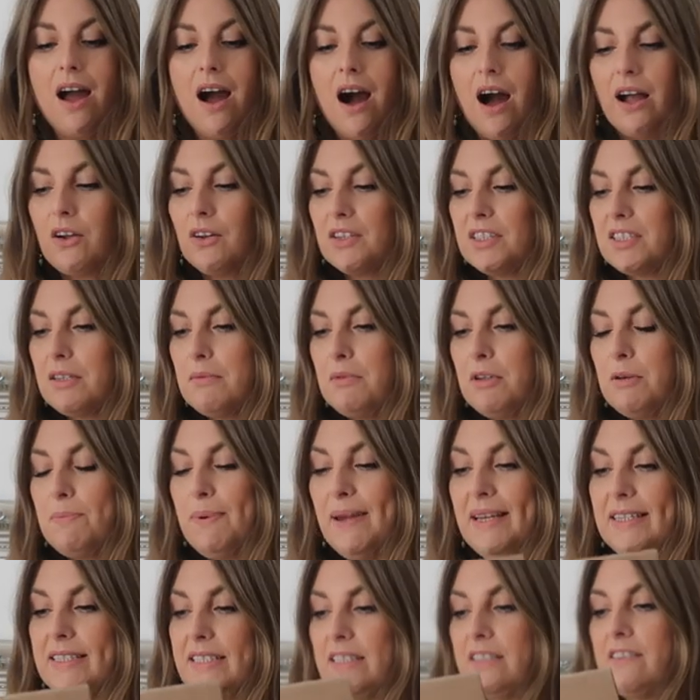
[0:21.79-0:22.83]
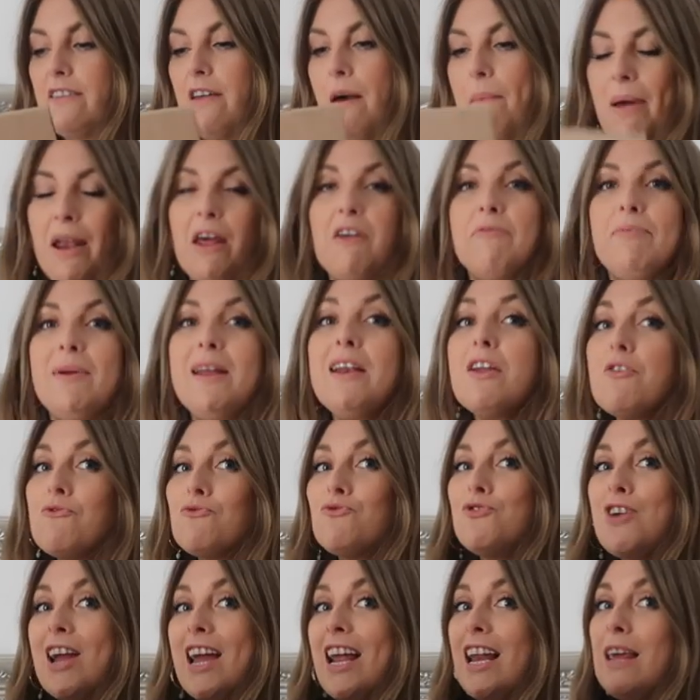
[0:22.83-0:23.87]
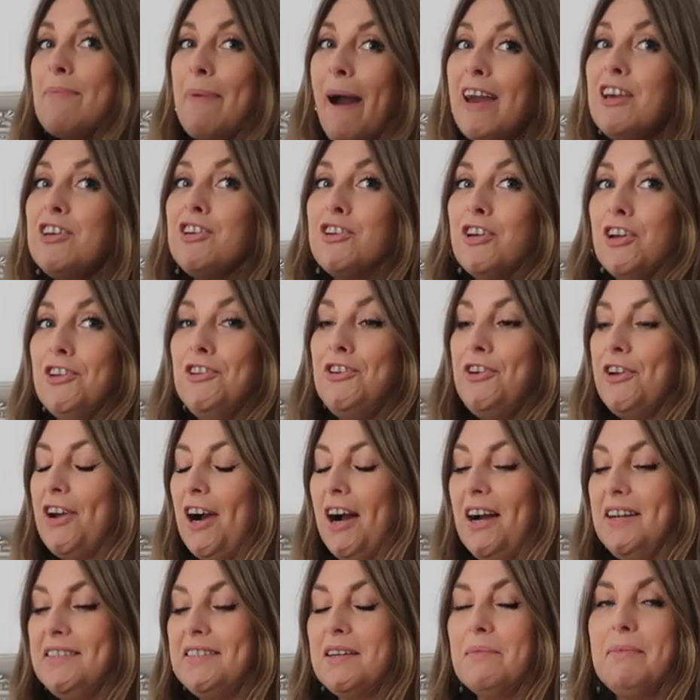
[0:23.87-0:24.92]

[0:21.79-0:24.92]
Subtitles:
I got some new pieces for them and I've been really patient, you guys.